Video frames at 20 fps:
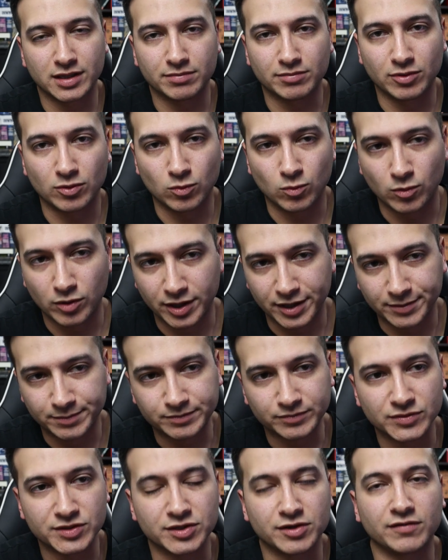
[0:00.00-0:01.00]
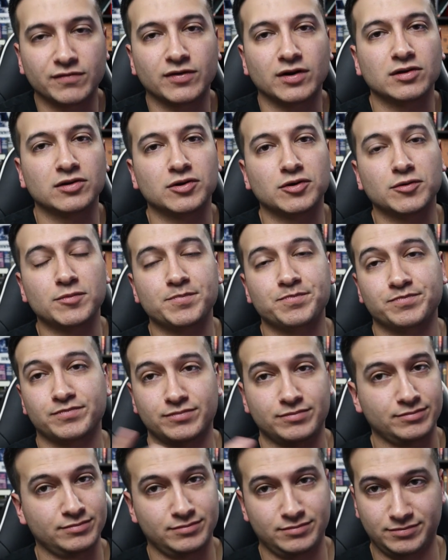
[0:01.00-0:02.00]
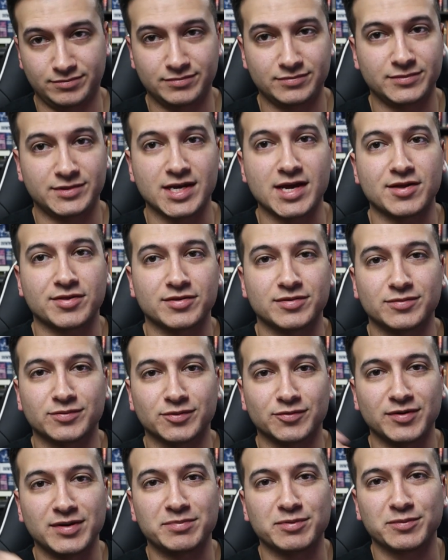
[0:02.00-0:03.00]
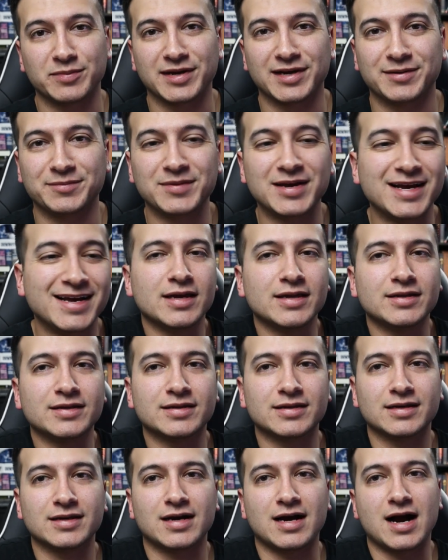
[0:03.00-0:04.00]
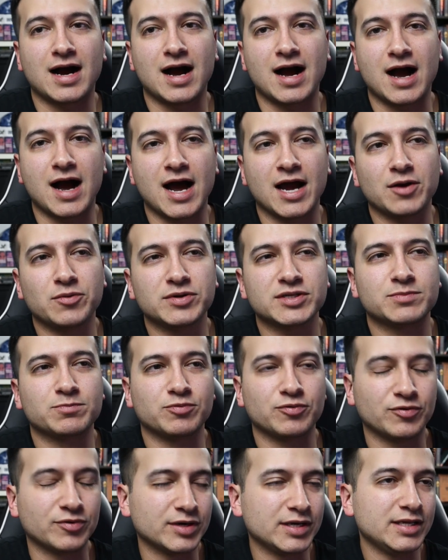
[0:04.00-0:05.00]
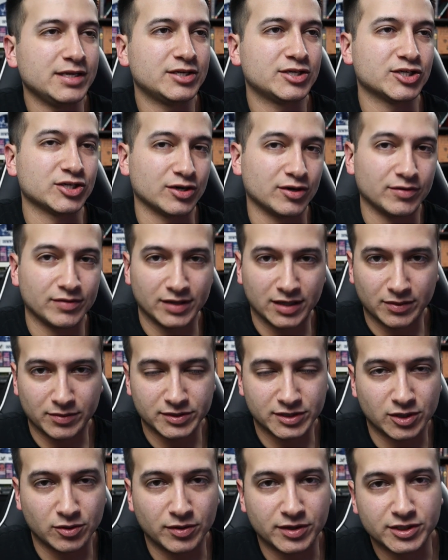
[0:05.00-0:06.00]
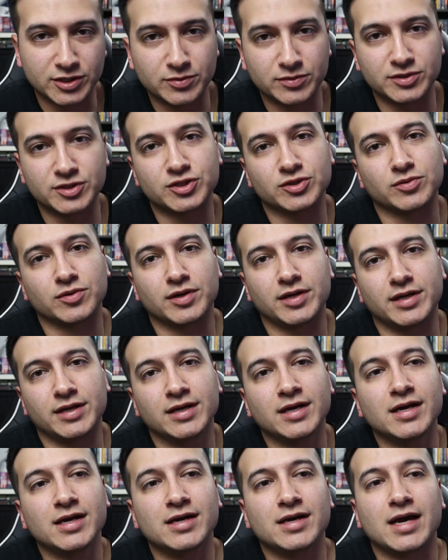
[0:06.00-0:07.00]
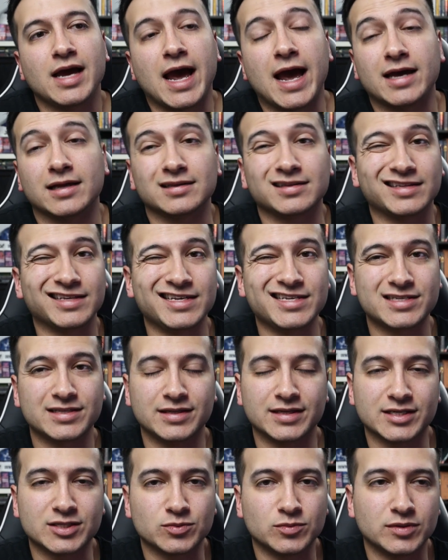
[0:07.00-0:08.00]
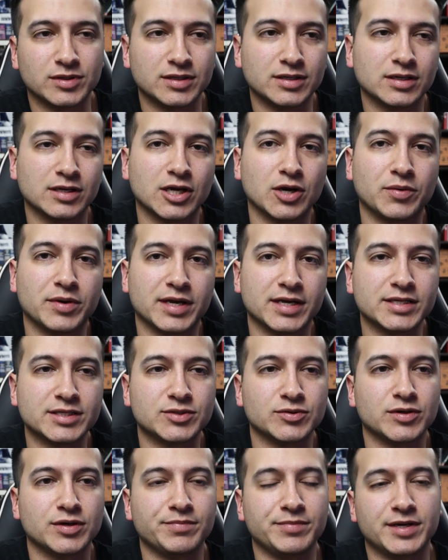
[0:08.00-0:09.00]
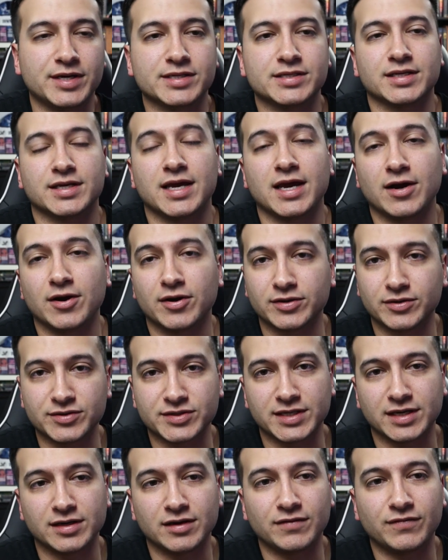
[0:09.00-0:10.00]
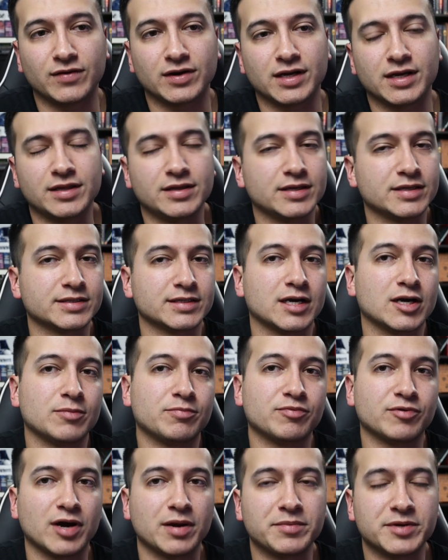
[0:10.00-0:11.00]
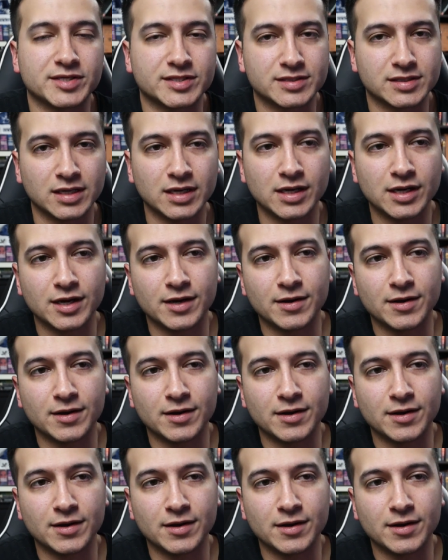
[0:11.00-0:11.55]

number 1. So you follow Death, the Reaper Man. And I was pretty sure that I was going to enjoy at least this one going into it because the character sounded funny, the entire premise